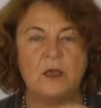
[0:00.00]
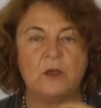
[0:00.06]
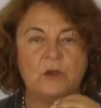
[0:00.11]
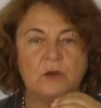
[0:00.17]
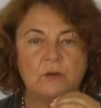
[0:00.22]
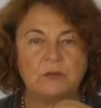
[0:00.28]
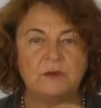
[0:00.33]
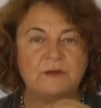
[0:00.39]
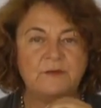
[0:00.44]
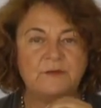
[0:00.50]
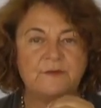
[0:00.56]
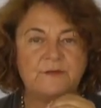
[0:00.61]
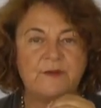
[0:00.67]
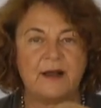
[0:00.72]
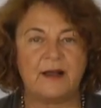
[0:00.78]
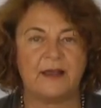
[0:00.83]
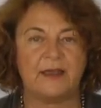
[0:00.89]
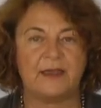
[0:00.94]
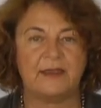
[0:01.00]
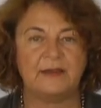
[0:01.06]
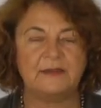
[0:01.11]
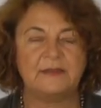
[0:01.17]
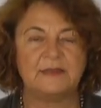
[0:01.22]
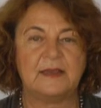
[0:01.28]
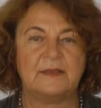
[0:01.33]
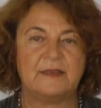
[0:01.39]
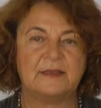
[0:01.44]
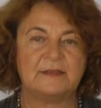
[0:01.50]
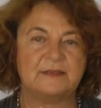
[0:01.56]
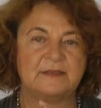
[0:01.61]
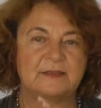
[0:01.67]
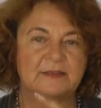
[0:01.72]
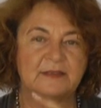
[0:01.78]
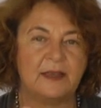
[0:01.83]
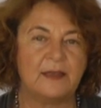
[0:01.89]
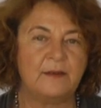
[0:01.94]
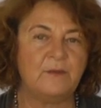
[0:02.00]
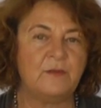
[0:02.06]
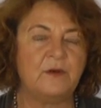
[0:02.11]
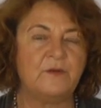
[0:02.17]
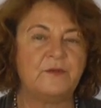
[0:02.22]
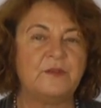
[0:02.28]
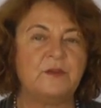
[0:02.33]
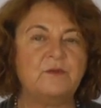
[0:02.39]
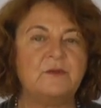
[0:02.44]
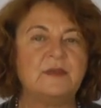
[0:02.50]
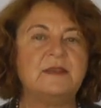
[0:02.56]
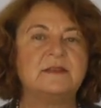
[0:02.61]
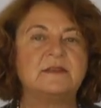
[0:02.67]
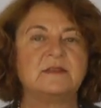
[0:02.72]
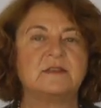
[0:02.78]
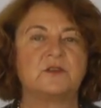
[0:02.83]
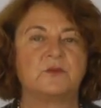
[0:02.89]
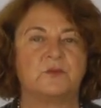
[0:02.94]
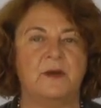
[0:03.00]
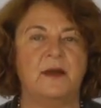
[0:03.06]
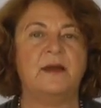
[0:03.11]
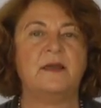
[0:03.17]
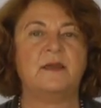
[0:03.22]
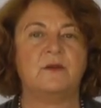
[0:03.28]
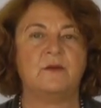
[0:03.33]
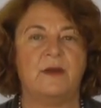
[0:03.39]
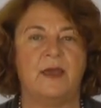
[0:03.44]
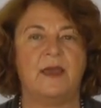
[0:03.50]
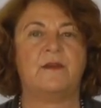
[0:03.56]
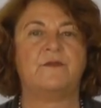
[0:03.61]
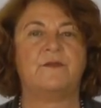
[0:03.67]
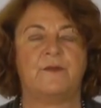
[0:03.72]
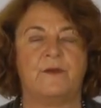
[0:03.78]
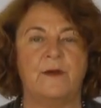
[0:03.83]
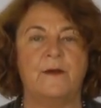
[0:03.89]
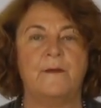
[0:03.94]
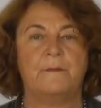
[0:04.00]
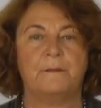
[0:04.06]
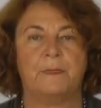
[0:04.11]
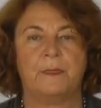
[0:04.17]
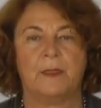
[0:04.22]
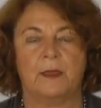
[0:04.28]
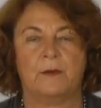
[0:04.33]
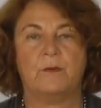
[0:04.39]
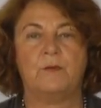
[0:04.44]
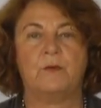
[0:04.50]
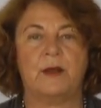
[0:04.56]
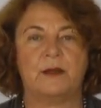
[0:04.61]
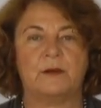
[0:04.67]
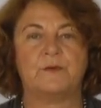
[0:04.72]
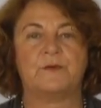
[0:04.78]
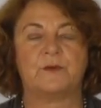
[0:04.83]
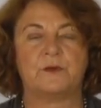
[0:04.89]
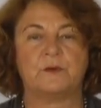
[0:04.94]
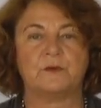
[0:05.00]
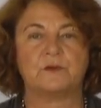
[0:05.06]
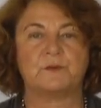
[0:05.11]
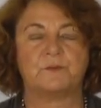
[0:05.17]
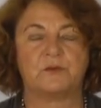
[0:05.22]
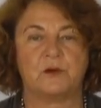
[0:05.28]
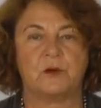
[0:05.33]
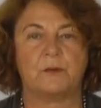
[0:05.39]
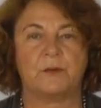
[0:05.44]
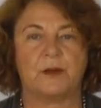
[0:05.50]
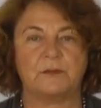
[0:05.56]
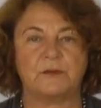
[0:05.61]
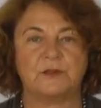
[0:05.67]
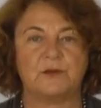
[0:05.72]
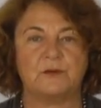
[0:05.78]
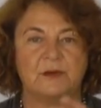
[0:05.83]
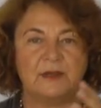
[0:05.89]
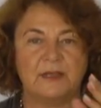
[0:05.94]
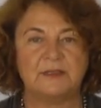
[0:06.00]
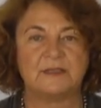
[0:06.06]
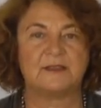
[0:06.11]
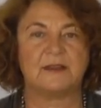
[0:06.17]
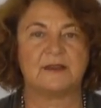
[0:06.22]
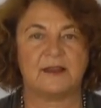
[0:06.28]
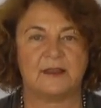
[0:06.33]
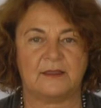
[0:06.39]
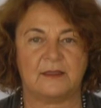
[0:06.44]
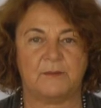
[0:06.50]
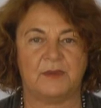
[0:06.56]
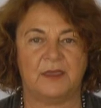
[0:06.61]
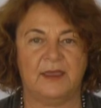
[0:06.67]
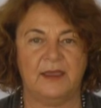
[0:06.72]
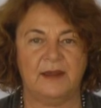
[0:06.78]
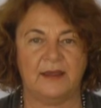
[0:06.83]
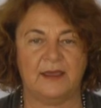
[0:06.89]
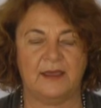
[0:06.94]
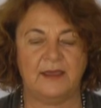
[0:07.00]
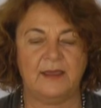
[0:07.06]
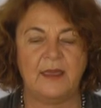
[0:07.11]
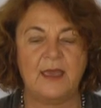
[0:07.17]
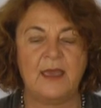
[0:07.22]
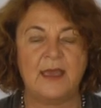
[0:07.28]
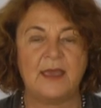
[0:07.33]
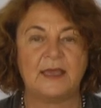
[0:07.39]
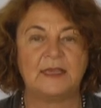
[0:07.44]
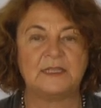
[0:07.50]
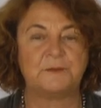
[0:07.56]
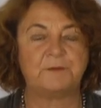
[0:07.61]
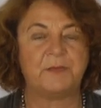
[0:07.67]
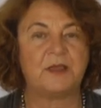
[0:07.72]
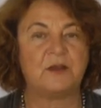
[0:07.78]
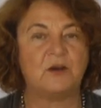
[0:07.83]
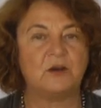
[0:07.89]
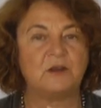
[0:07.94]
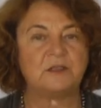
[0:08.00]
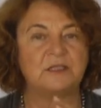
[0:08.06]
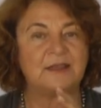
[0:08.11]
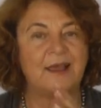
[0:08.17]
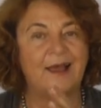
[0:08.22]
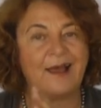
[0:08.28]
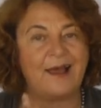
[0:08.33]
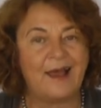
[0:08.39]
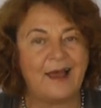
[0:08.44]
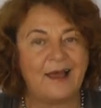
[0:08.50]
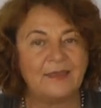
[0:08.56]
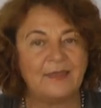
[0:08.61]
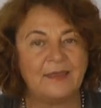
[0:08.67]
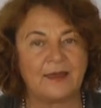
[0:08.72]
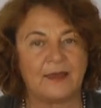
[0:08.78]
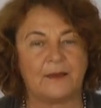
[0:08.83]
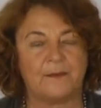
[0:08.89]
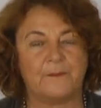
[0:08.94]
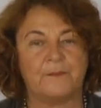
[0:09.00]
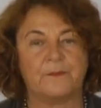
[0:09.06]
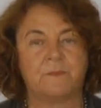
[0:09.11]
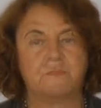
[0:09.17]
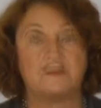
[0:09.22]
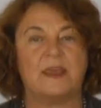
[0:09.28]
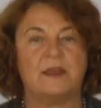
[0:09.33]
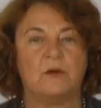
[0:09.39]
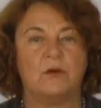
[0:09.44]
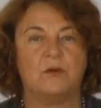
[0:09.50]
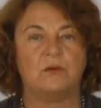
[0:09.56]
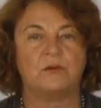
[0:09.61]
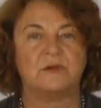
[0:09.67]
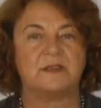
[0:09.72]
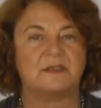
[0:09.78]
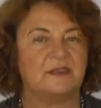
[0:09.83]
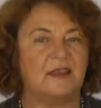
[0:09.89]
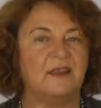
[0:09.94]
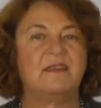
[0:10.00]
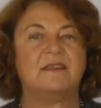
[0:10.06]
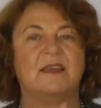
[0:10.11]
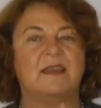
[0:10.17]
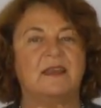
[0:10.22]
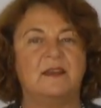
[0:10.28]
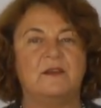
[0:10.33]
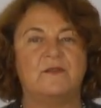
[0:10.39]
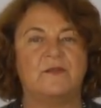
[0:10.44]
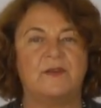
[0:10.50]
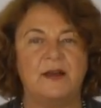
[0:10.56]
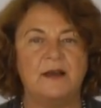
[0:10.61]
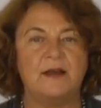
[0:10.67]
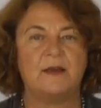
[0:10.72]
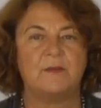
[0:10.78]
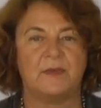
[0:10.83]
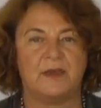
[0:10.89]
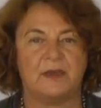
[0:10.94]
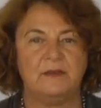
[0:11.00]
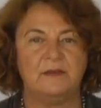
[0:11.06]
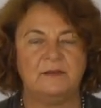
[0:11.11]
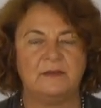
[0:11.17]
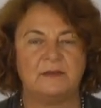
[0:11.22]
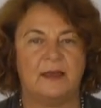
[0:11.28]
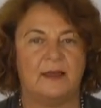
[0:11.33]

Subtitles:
you will find that some of the reasons why you have one of those problems you listed at the beginning is because other stakeholders in the environment,